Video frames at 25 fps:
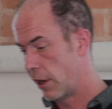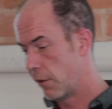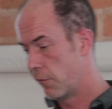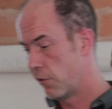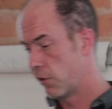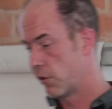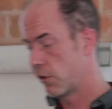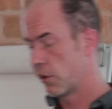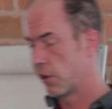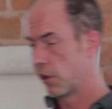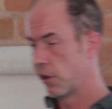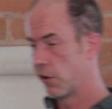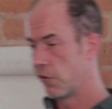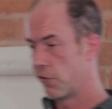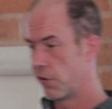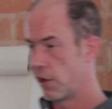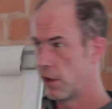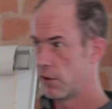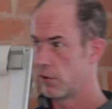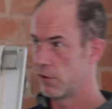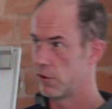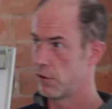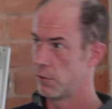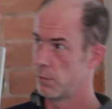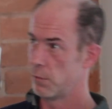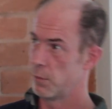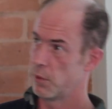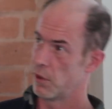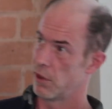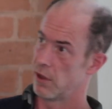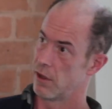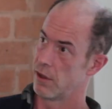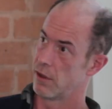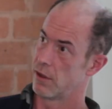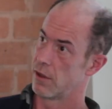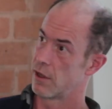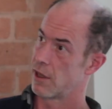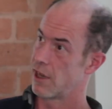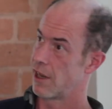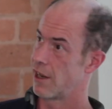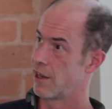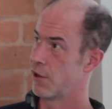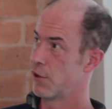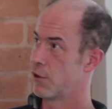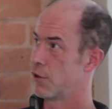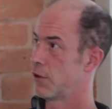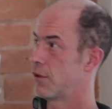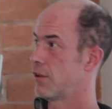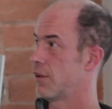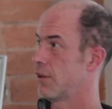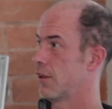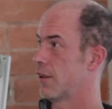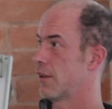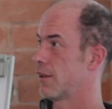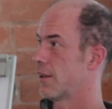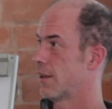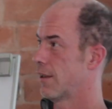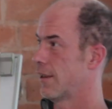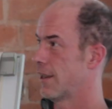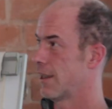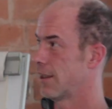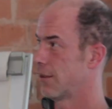everything around you being chaotic and